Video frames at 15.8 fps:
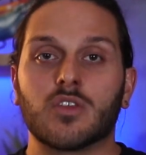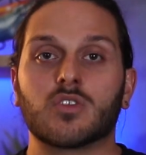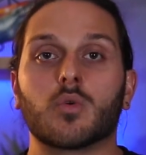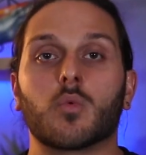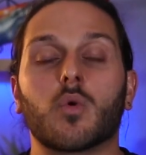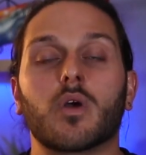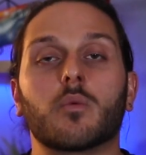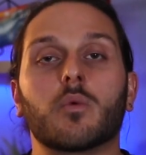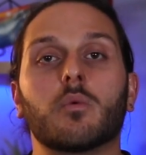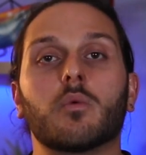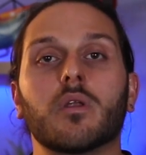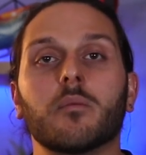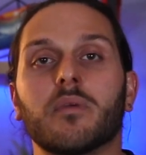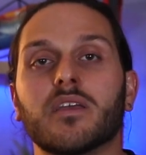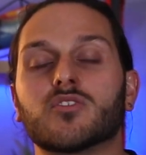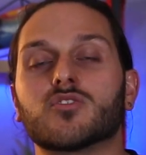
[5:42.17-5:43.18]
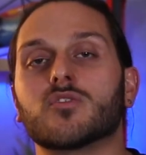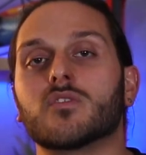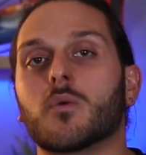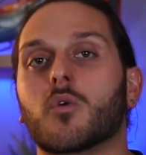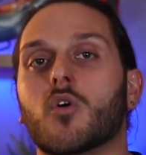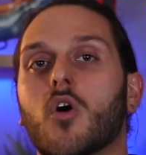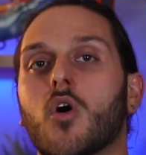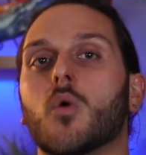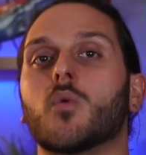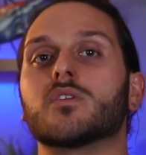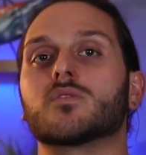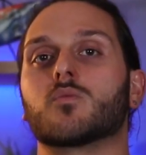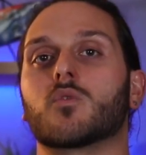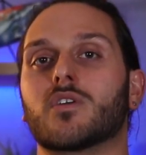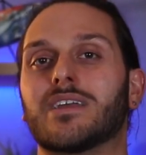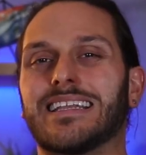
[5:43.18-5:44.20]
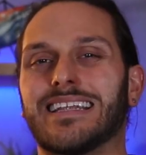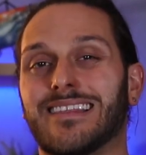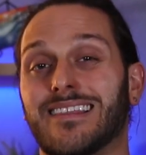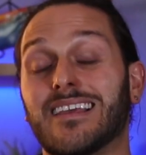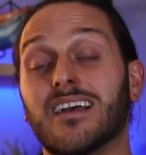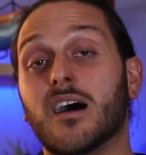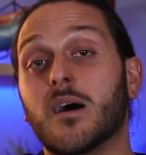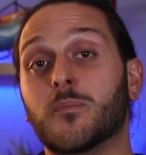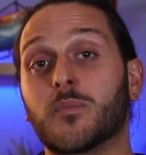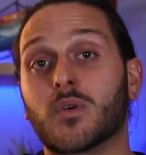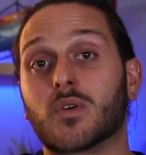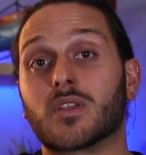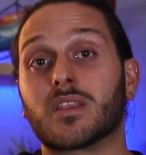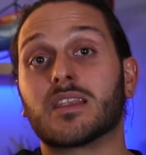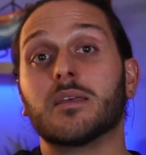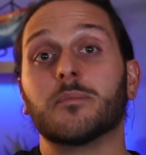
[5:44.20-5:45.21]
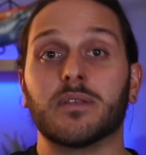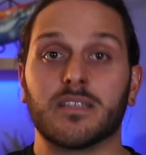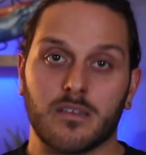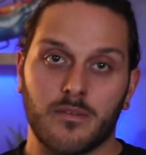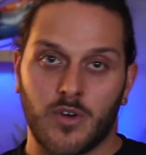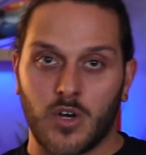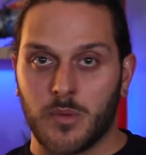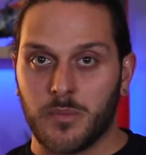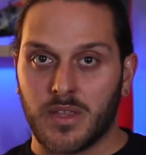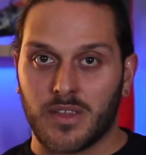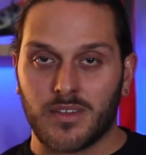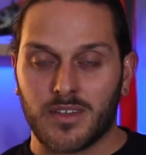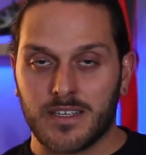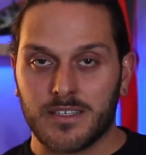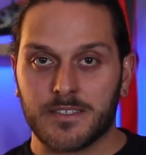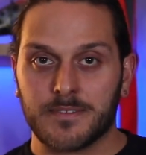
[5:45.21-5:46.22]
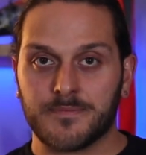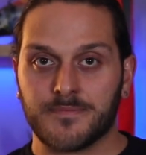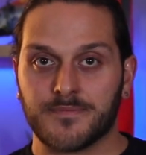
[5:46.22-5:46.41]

to where we want to make sure that we're always working at the upper limits of our abilities.